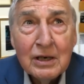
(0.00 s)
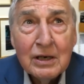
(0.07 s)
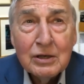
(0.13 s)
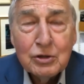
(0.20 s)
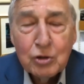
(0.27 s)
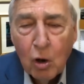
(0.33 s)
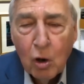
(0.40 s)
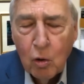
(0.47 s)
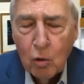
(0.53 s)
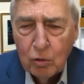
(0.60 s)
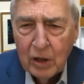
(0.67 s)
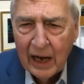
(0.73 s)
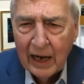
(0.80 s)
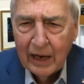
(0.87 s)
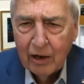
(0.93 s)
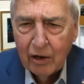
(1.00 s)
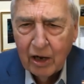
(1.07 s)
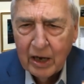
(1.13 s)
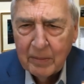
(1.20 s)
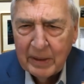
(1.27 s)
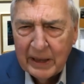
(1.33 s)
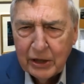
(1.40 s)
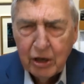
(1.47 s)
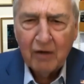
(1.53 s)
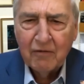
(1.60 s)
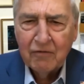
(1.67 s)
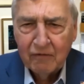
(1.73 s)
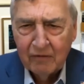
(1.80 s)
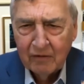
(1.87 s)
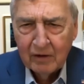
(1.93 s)
showed they're gonna be
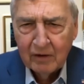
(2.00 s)
tough